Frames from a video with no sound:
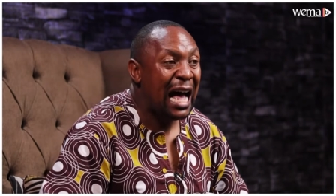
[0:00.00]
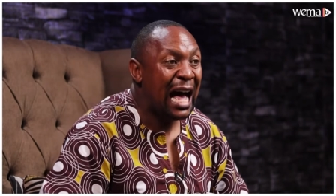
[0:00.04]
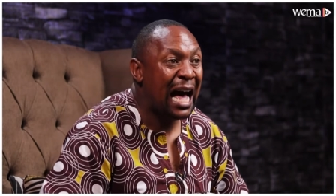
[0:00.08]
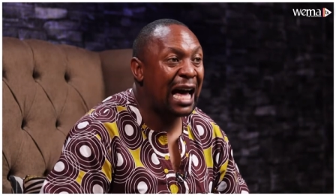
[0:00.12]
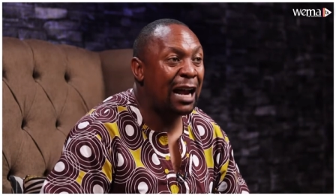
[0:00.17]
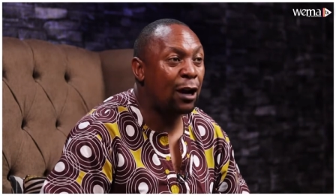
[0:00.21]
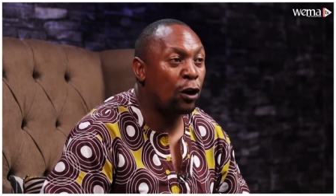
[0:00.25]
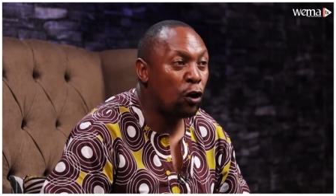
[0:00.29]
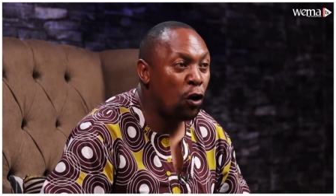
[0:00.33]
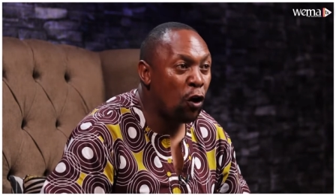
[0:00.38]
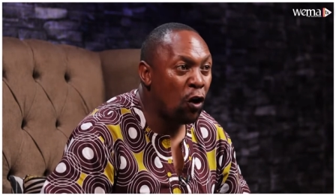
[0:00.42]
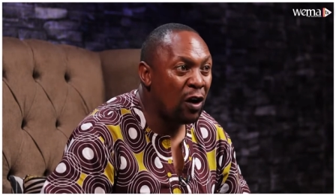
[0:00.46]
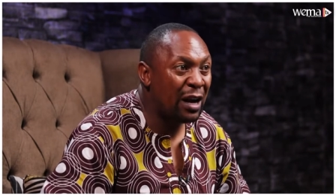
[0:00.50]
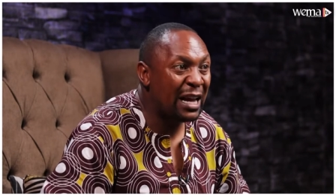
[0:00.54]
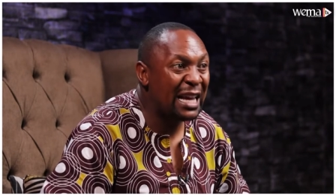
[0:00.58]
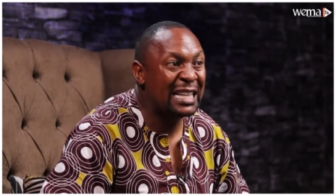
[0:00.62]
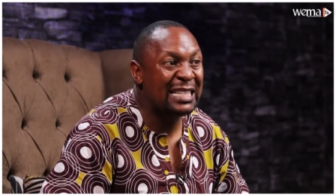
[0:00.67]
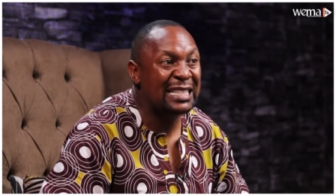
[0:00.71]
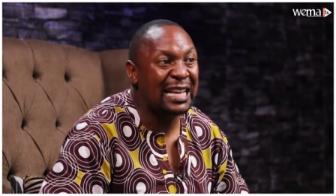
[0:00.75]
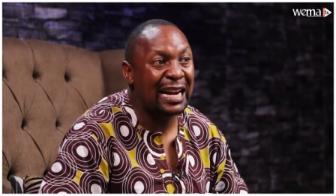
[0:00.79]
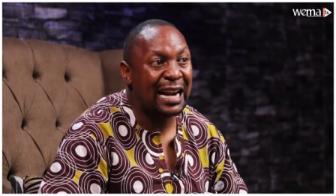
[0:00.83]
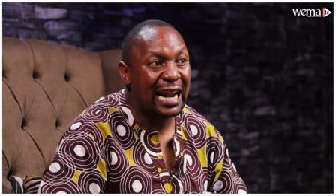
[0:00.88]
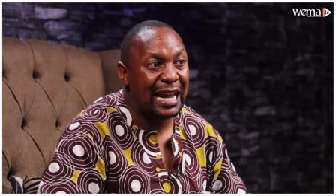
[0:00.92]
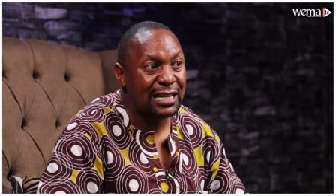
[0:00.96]
a wrong
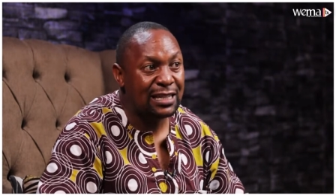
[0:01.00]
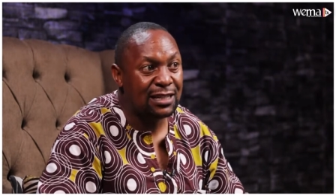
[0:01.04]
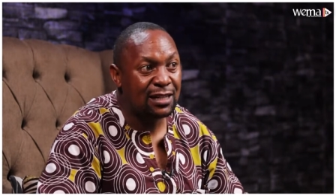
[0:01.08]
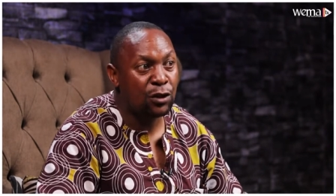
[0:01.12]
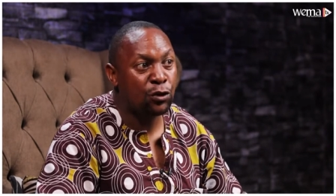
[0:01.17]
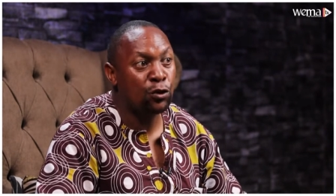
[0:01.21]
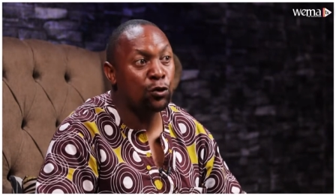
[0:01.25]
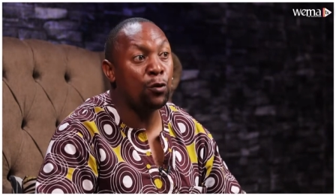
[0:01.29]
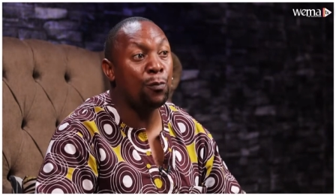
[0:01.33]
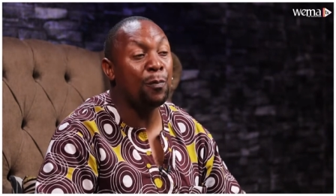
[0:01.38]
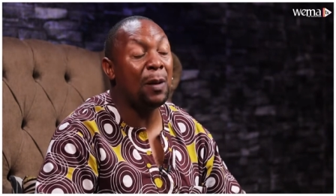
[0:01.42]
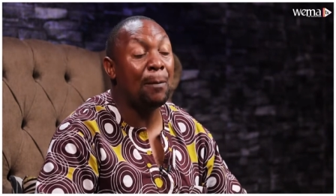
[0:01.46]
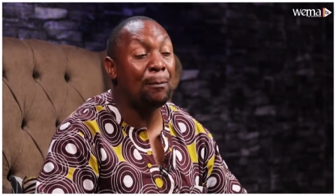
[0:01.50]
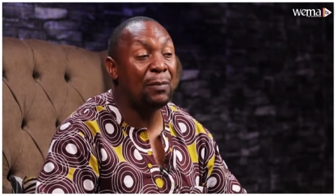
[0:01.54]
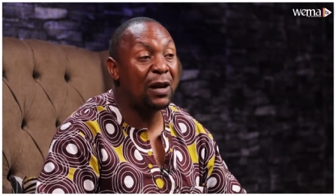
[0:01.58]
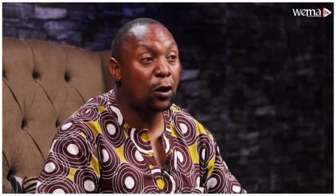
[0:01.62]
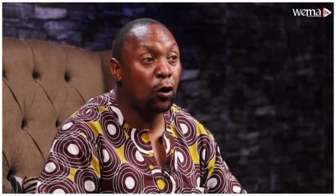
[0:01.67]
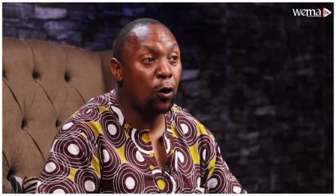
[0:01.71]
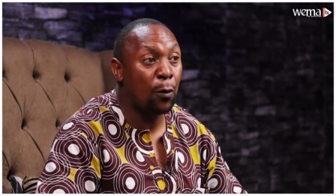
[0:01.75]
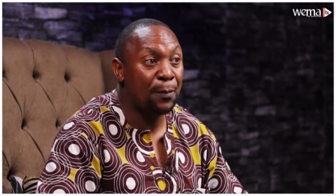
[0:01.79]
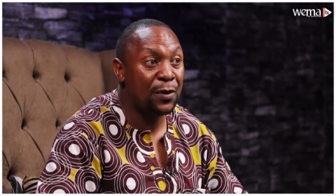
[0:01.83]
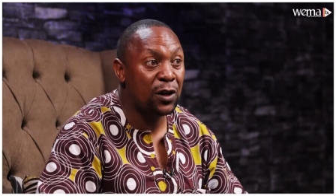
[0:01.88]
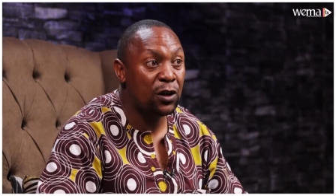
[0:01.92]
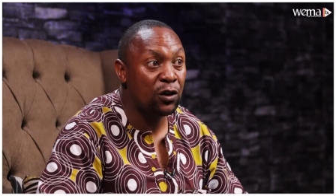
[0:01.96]
is a right through
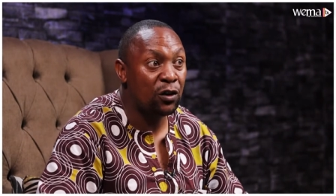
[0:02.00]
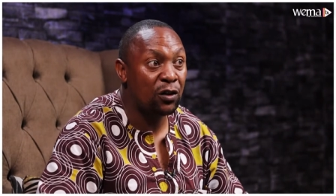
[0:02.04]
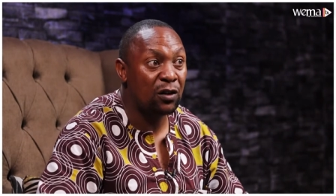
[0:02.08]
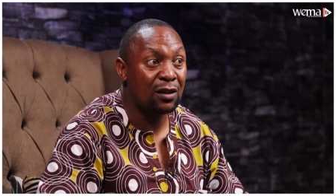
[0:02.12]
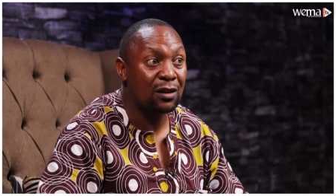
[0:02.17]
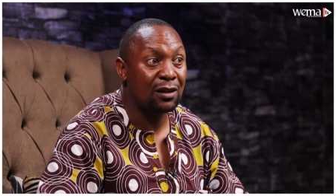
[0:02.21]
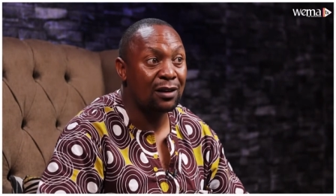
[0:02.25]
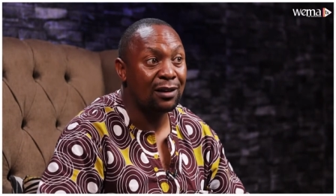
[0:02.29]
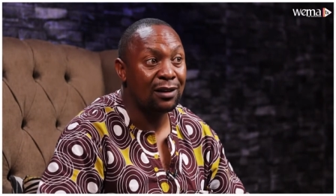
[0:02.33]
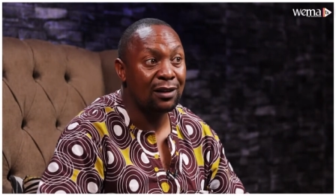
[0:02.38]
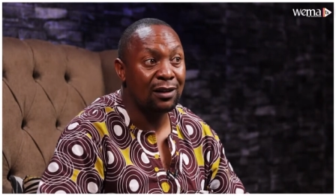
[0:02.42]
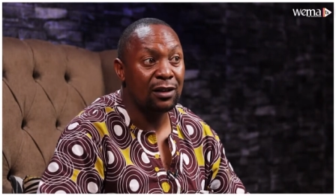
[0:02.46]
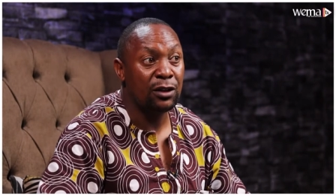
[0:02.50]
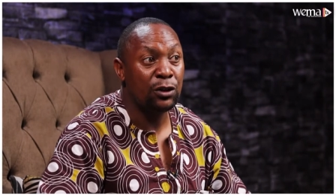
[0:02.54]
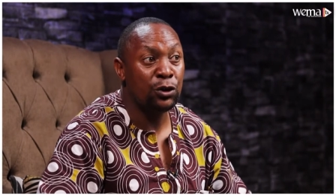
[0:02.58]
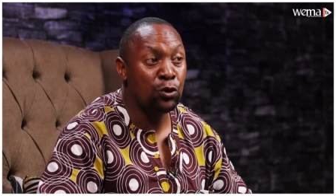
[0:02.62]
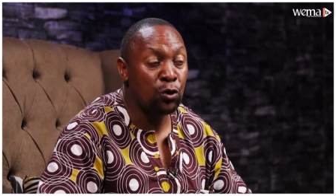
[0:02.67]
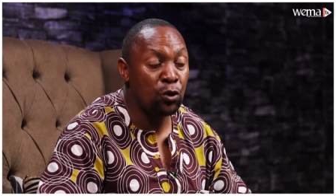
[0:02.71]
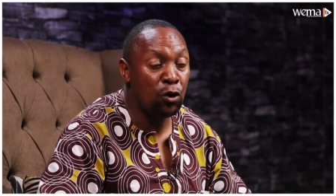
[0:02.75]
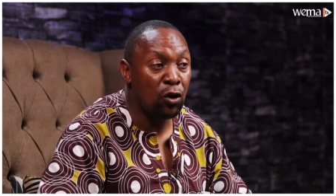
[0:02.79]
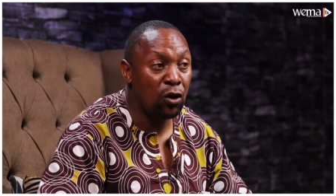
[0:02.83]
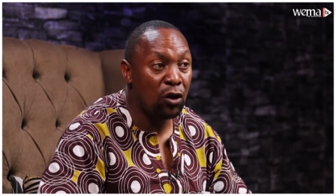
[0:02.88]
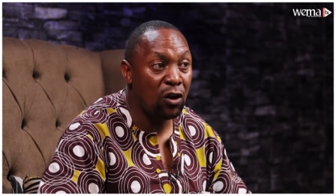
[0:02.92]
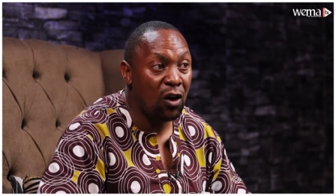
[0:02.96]
public opinion,
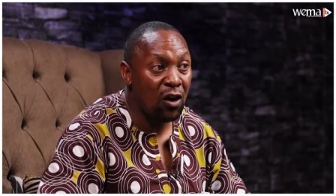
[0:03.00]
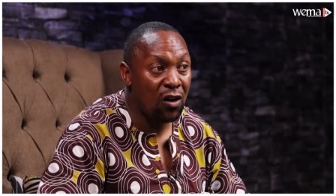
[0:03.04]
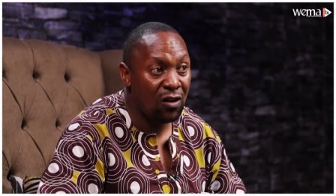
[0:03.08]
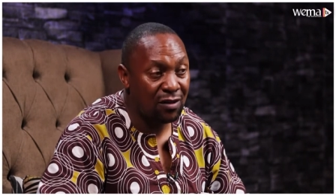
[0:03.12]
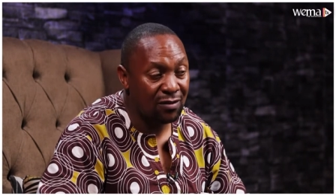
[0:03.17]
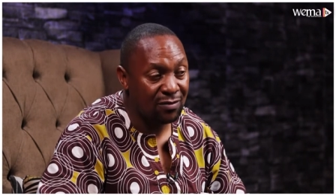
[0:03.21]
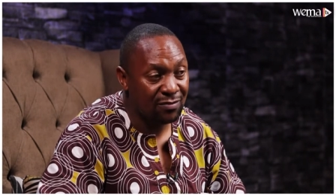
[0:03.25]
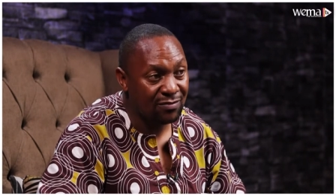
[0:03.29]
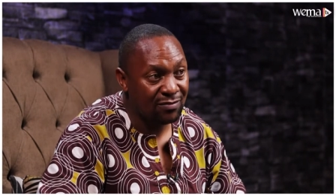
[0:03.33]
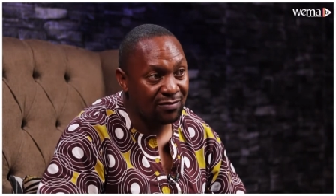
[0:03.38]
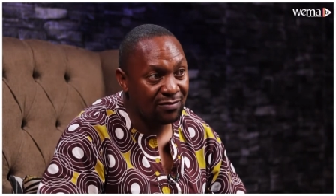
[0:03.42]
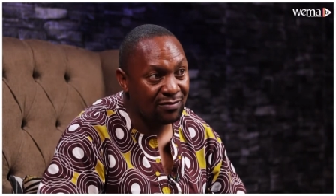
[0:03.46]
you go wrong.